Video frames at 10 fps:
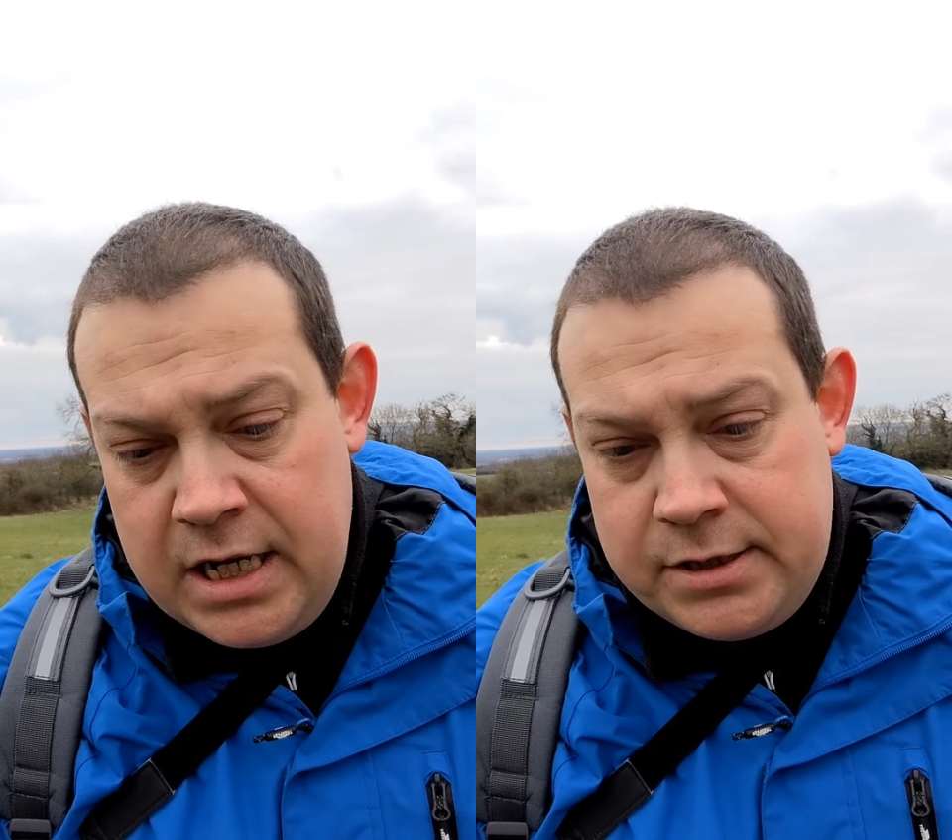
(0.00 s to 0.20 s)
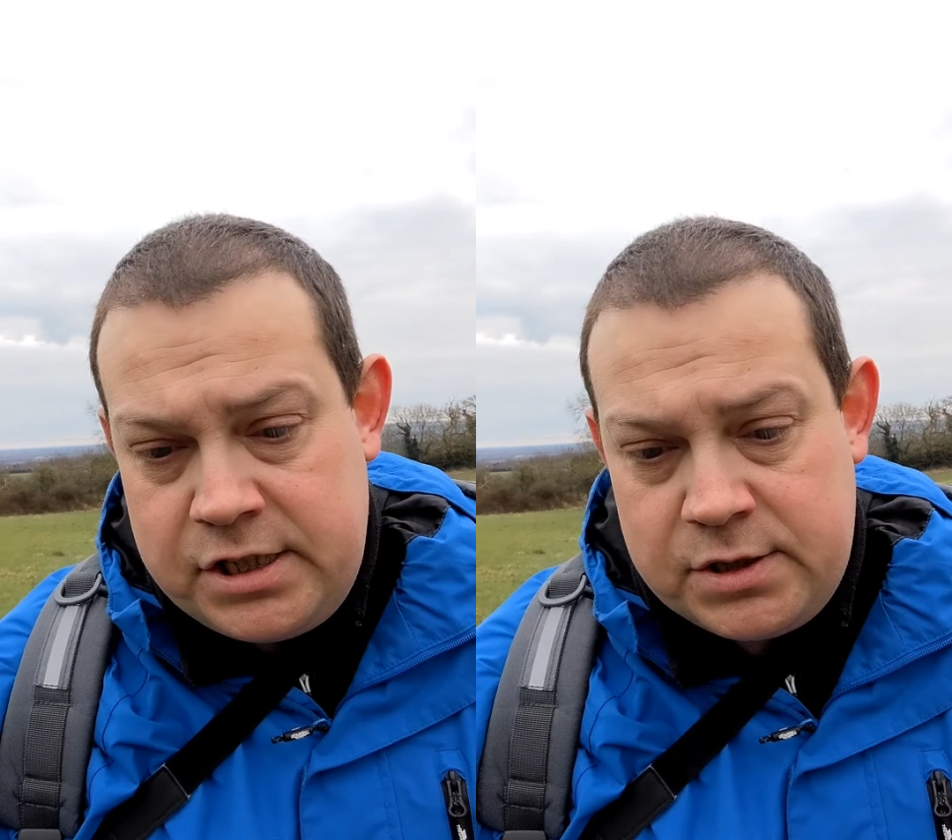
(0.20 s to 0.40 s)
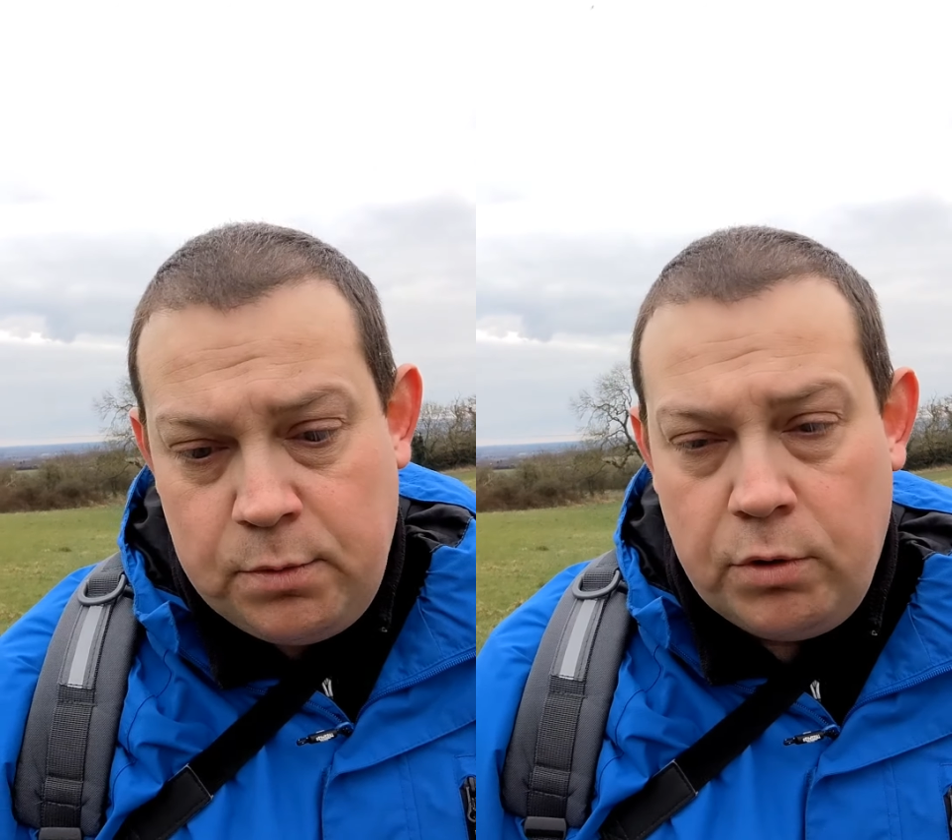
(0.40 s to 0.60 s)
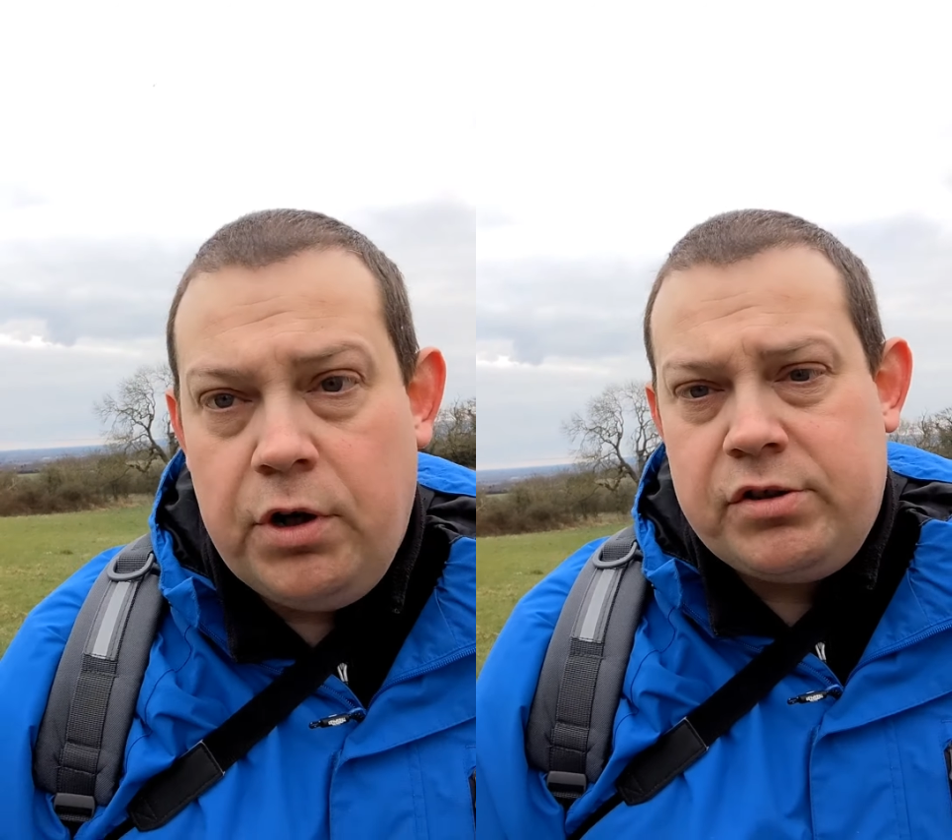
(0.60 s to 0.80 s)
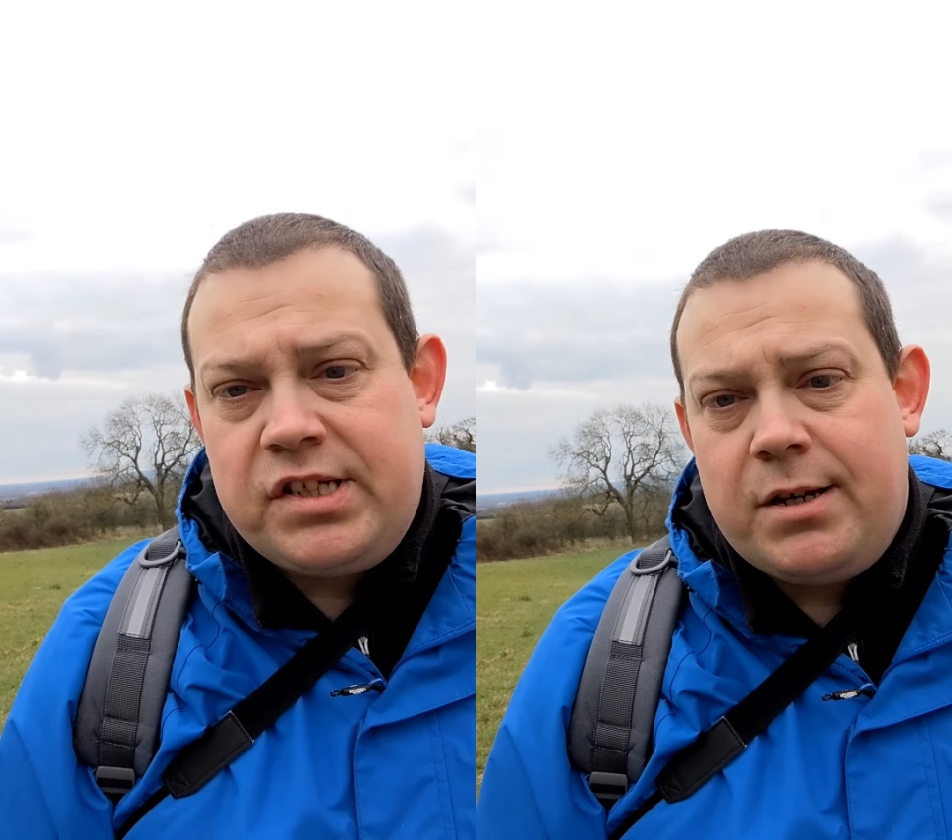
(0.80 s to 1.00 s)
which is
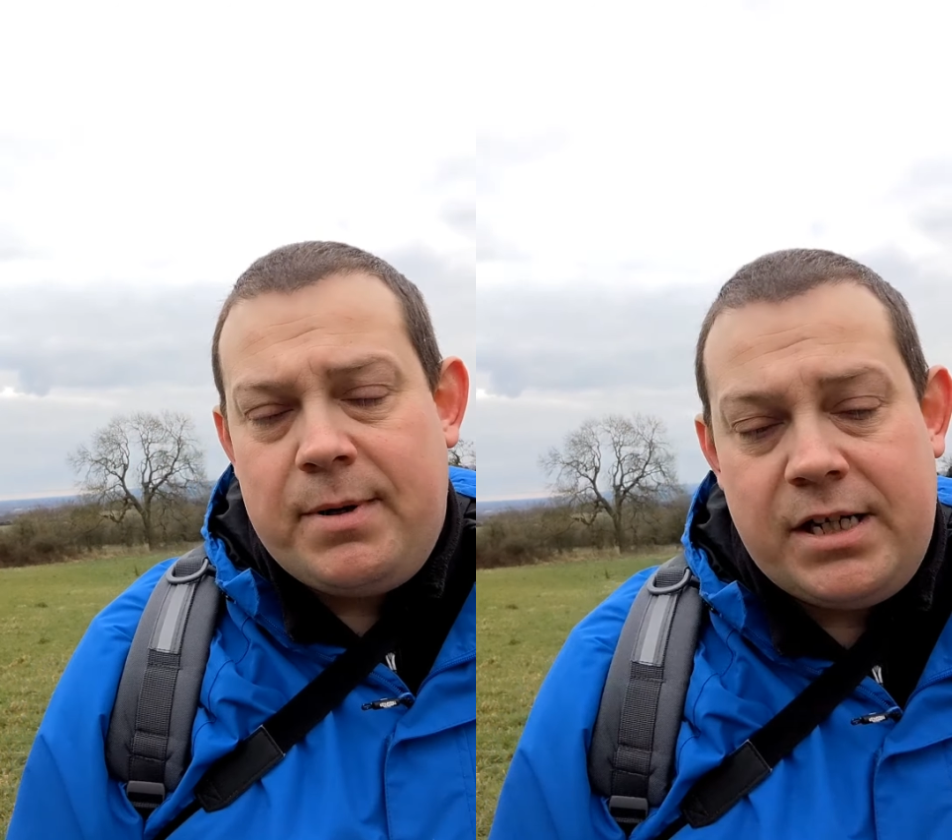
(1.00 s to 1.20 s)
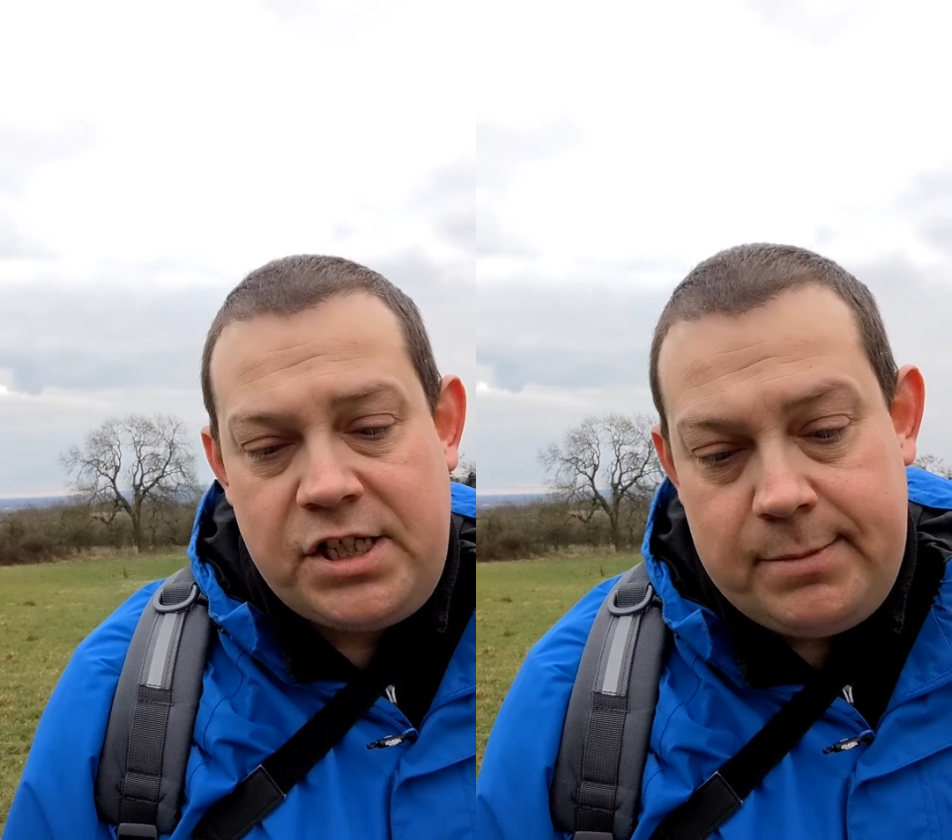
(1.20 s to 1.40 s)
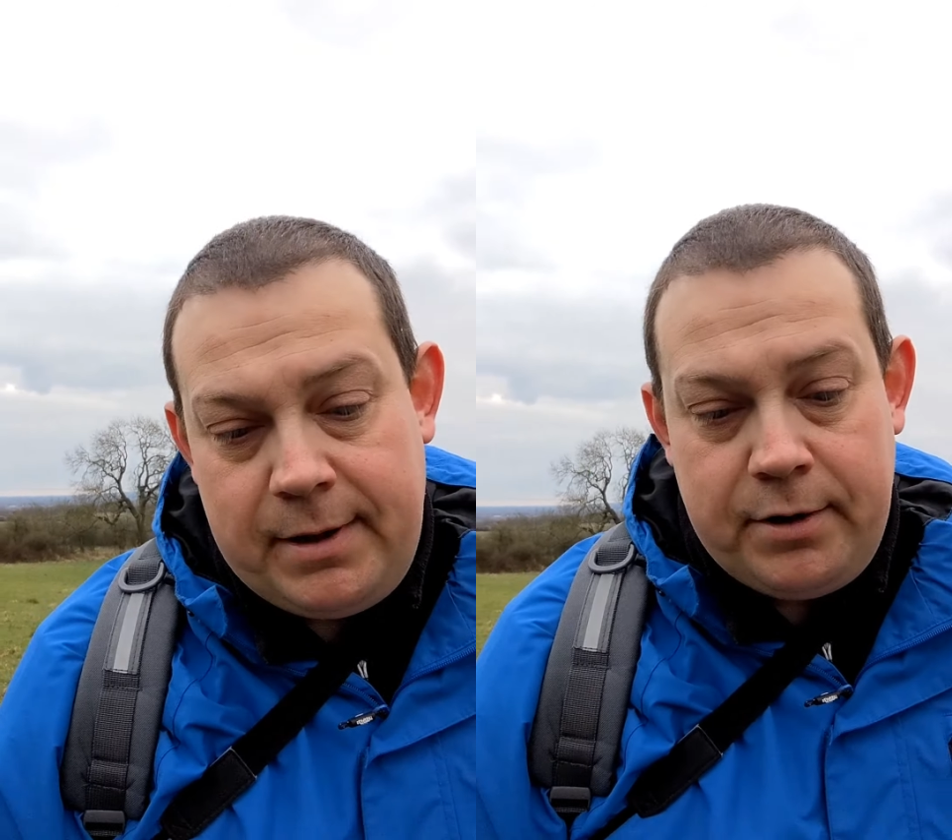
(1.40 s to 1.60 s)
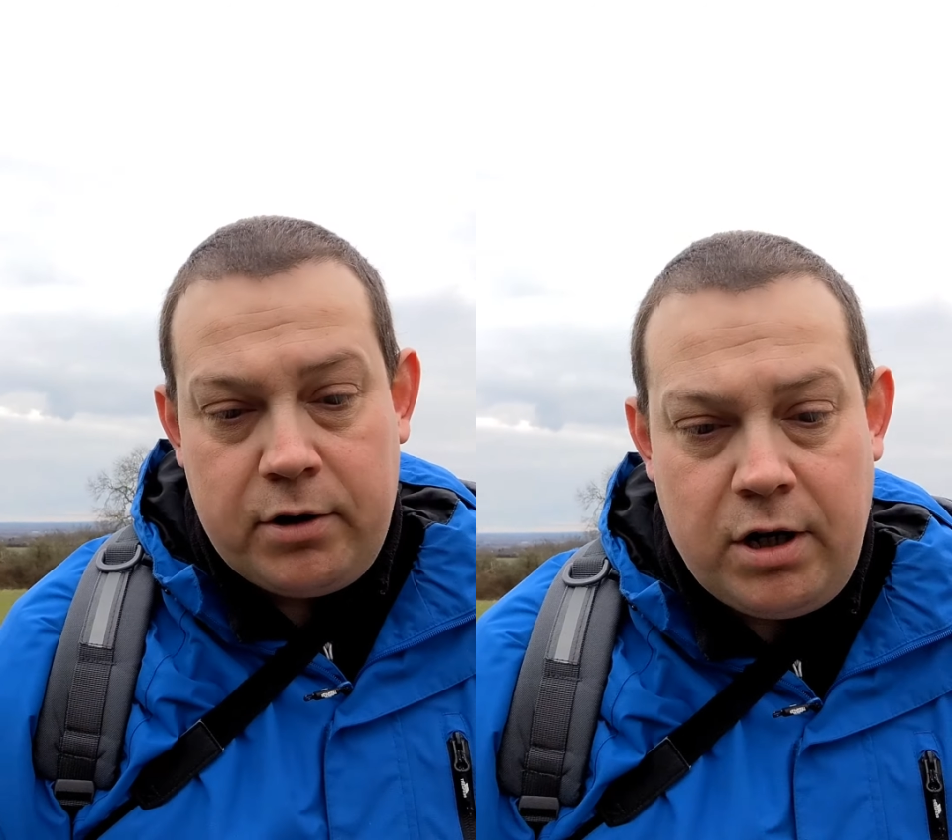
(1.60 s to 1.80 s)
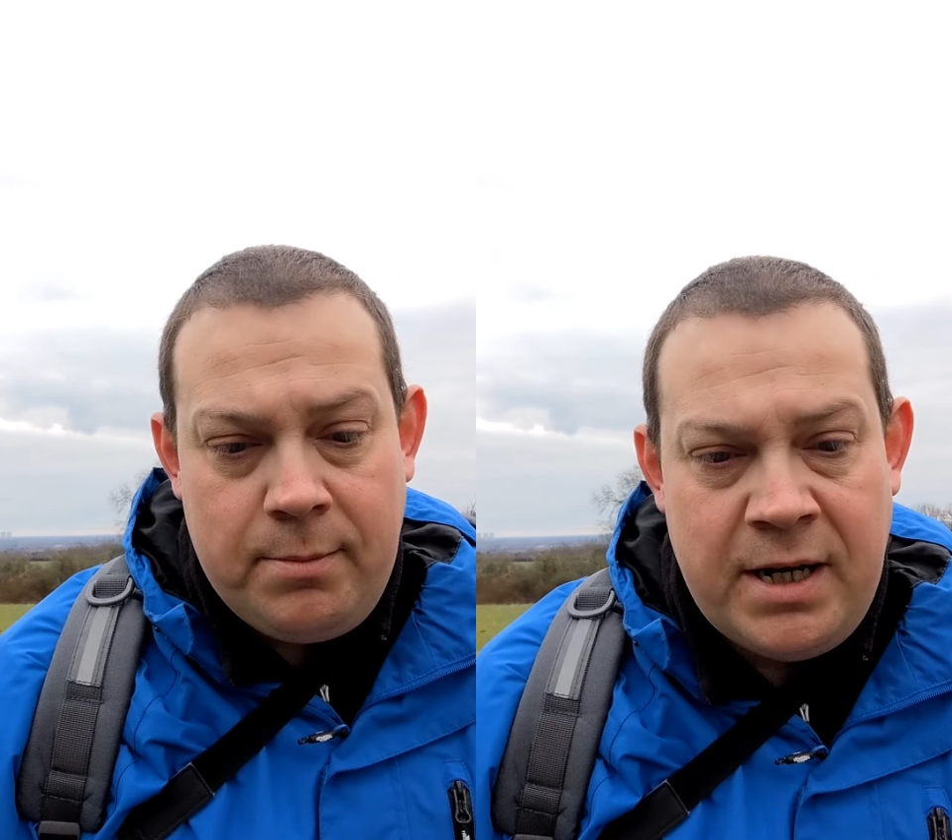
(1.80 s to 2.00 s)

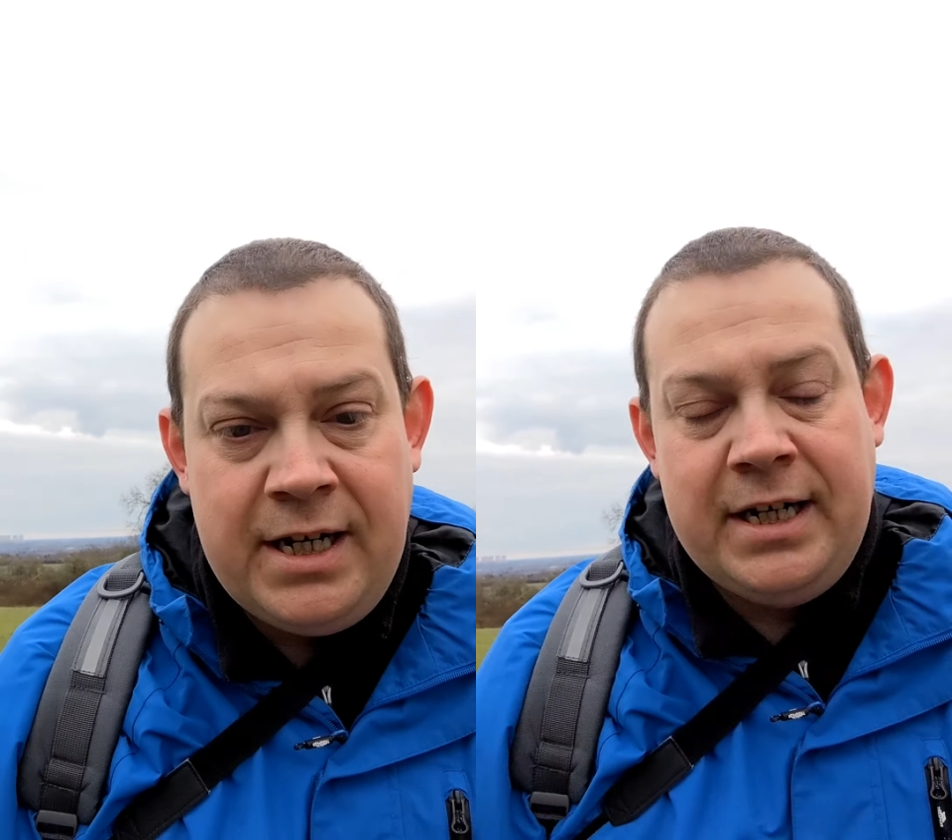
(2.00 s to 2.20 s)
walknottingham@gmail.com,